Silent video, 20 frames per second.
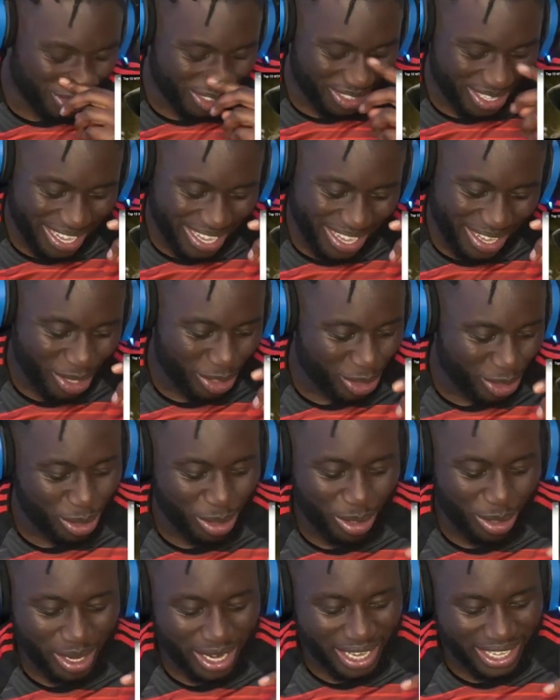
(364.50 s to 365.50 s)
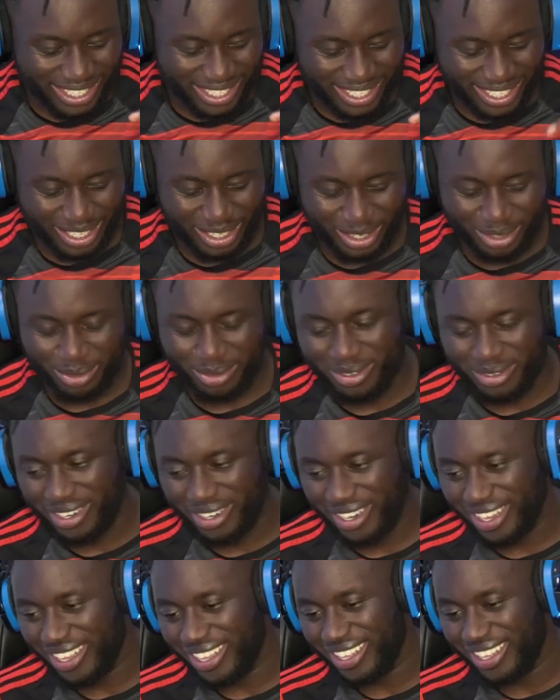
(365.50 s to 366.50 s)
It's crazy.
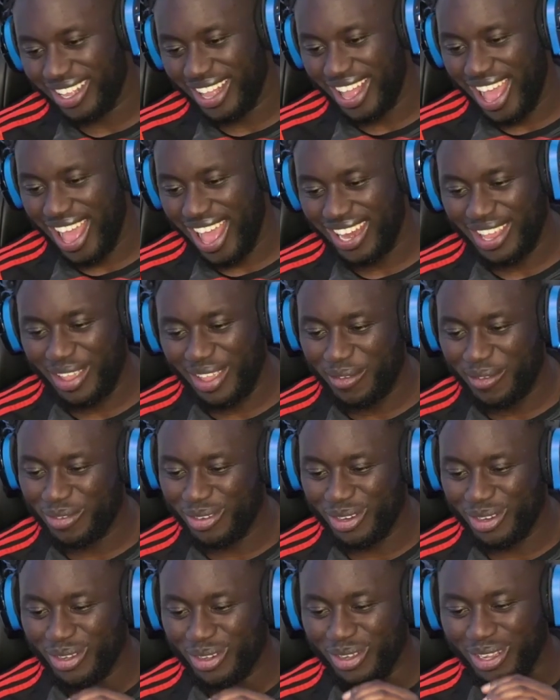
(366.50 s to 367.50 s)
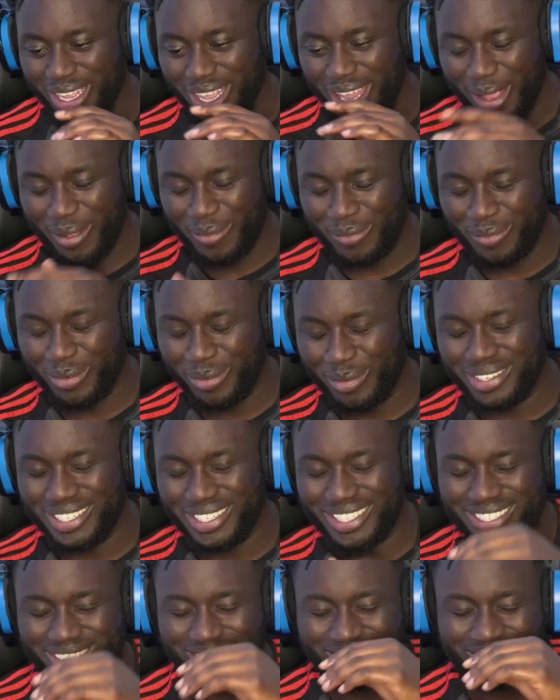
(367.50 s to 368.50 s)
I didn't even know it came from
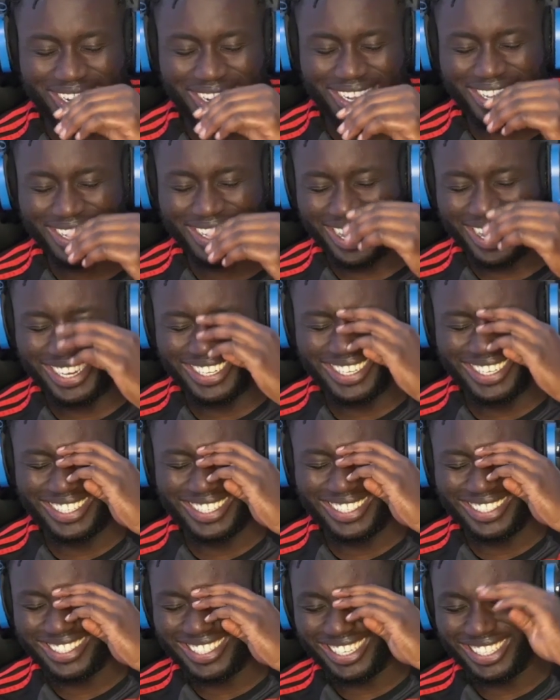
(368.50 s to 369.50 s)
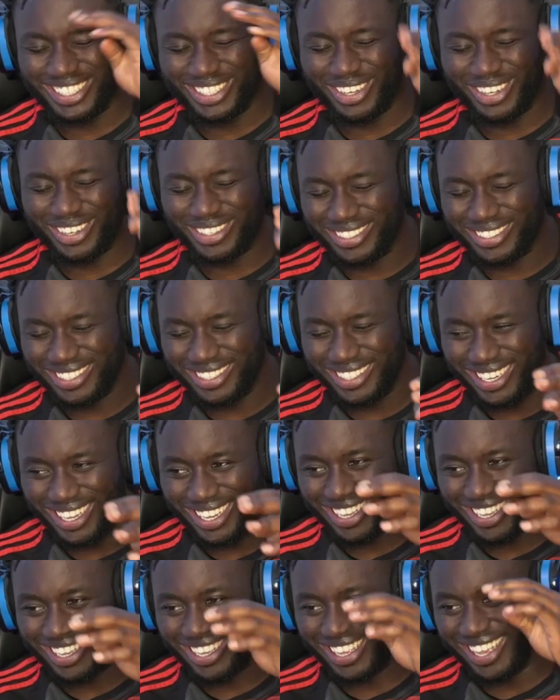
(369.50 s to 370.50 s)
this, right? I did a TikTok
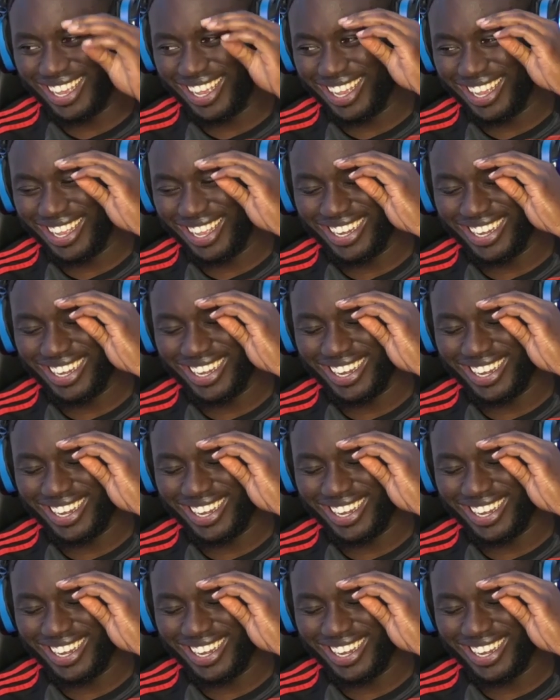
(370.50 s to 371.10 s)
today and